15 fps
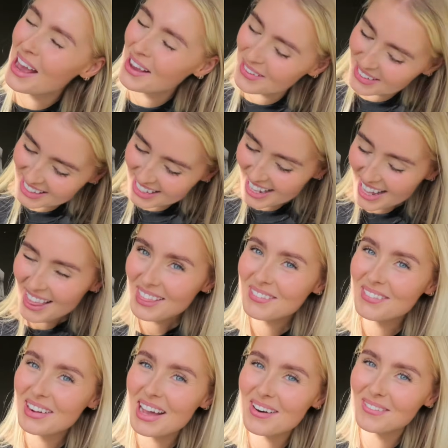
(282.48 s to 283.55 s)
out the
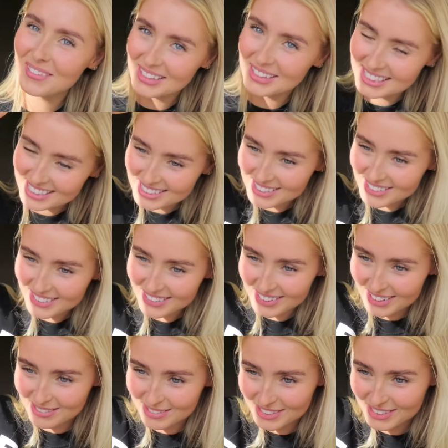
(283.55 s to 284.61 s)
way I want it to, or
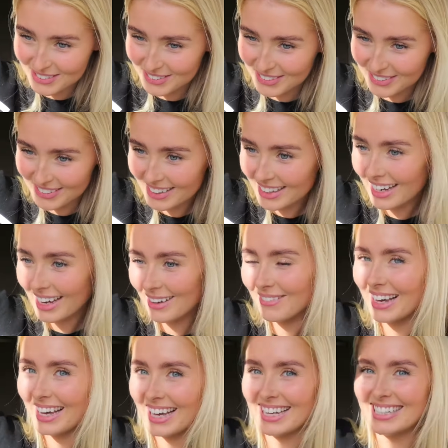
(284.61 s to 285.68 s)
I'm just going to look like a big